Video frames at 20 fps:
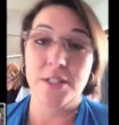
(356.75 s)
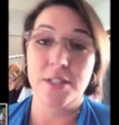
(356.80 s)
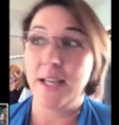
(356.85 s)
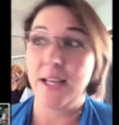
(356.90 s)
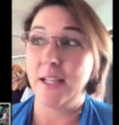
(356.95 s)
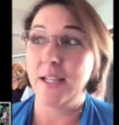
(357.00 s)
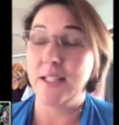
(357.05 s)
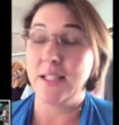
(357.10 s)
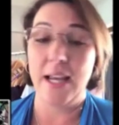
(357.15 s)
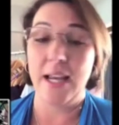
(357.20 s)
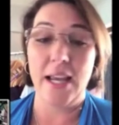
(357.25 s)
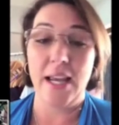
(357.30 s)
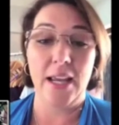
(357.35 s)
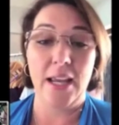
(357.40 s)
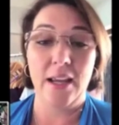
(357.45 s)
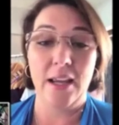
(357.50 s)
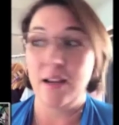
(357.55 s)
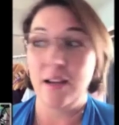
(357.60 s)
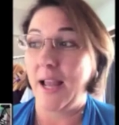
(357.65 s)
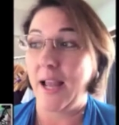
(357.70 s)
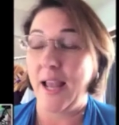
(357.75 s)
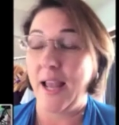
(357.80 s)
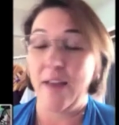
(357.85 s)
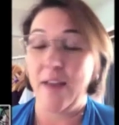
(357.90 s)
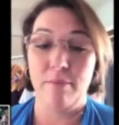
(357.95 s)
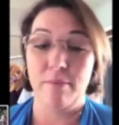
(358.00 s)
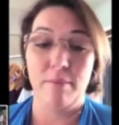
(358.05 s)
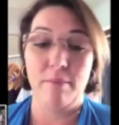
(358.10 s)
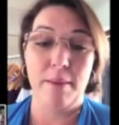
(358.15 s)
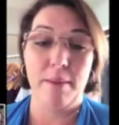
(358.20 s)
day to day, I
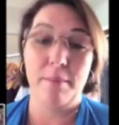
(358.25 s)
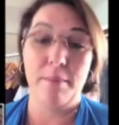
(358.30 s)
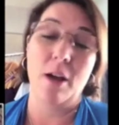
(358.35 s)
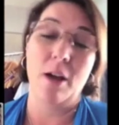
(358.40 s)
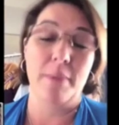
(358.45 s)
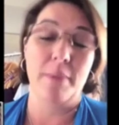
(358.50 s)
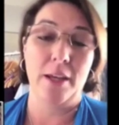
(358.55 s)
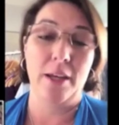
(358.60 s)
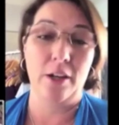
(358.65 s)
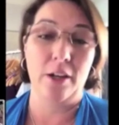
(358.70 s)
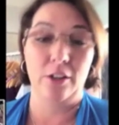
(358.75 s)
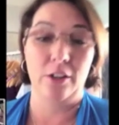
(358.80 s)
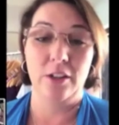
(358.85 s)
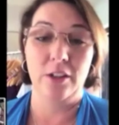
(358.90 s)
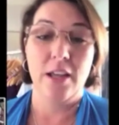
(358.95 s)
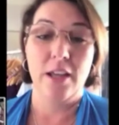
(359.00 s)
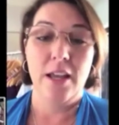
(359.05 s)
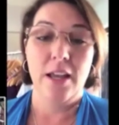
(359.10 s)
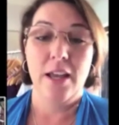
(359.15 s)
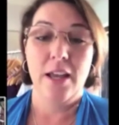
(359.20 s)
have my mom here,